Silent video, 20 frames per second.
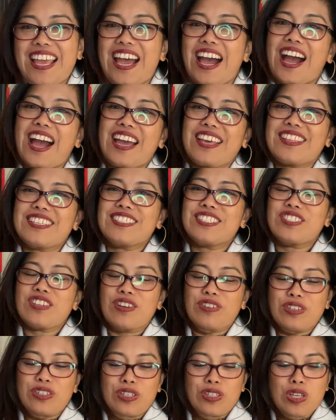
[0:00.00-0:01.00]
Hi, this is
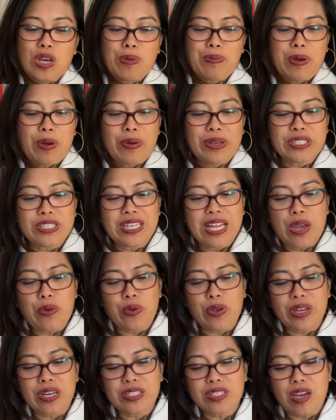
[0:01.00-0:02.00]
Dr. Dolopo, and today
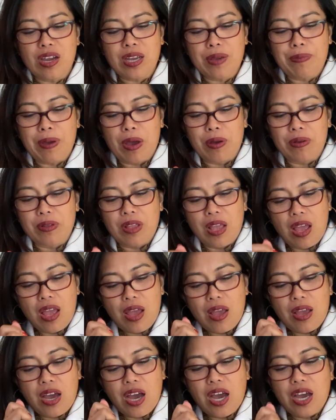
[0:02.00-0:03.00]
we're going to talk about
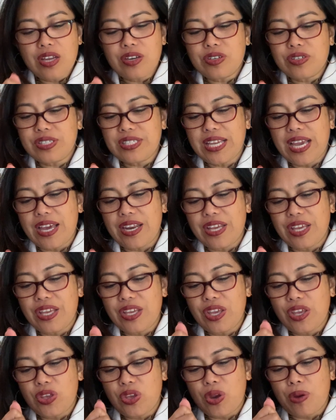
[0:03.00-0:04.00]

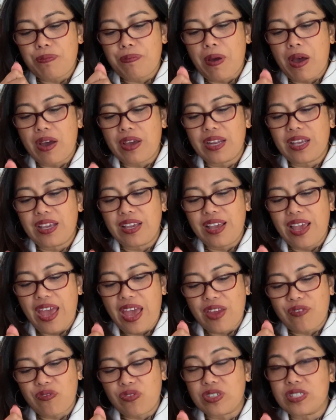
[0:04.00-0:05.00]
understanding your body
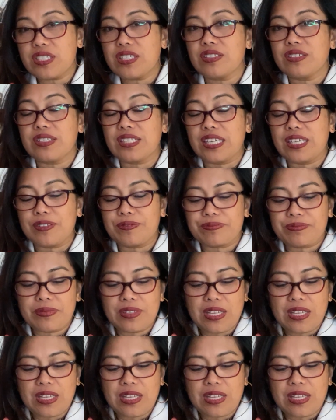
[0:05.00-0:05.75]
and fertility.